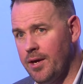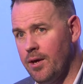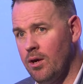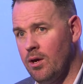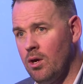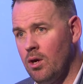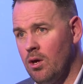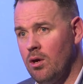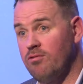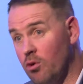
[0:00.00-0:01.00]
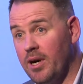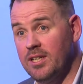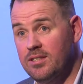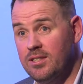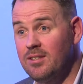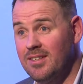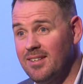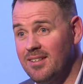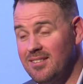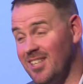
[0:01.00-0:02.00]
A few boys
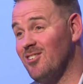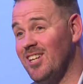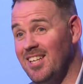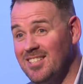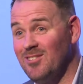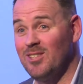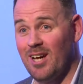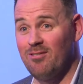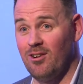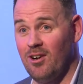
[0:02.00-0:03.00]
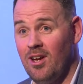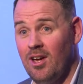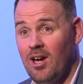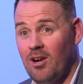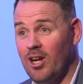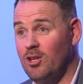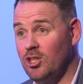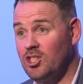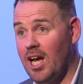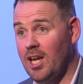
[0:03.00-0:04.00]
didn't really listen with that for right
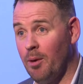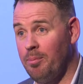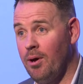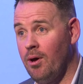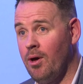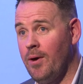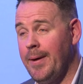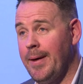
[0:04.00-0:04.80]
good jolly up.